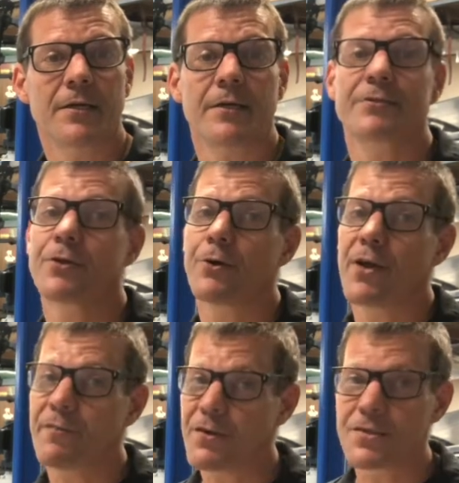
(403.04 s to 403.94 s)
So
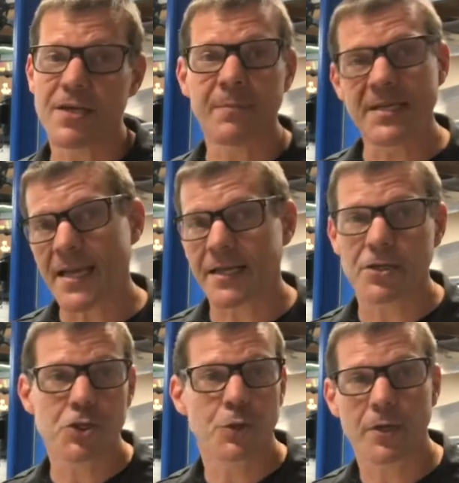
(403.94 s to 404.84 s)
if you see me taking a
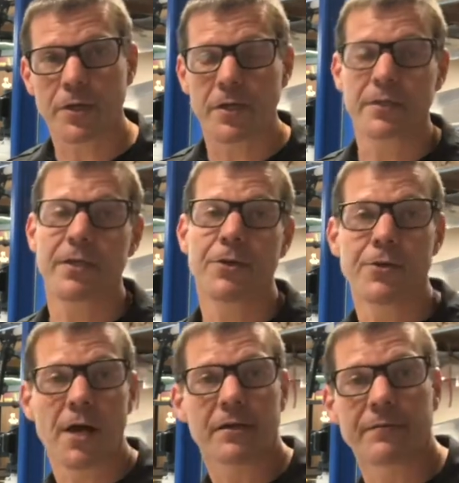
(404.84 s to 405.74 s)
shortcut that you're
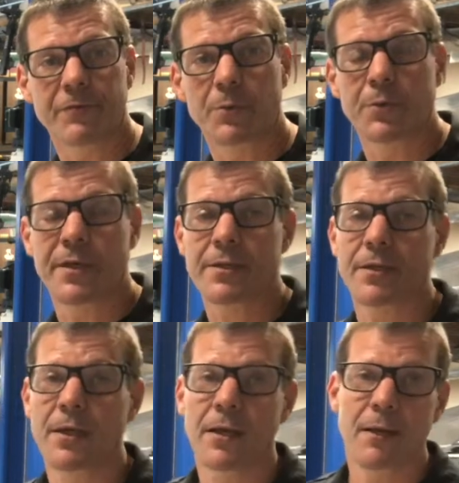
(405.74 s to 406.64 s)
not comfortable with,
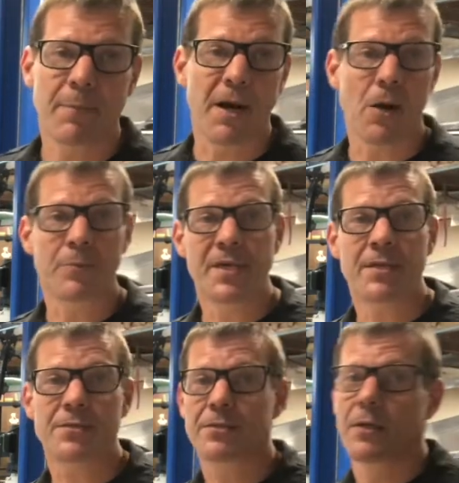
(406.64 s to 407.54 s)
by all
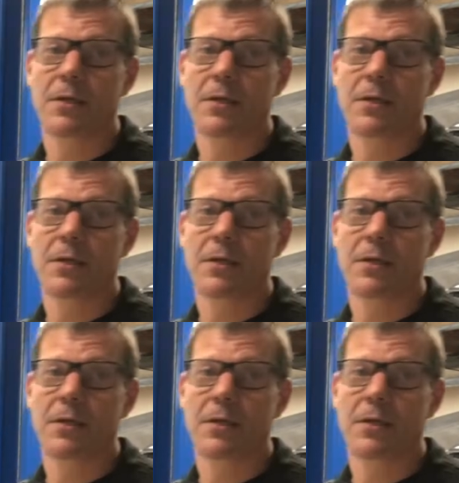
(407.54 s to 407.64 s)
means,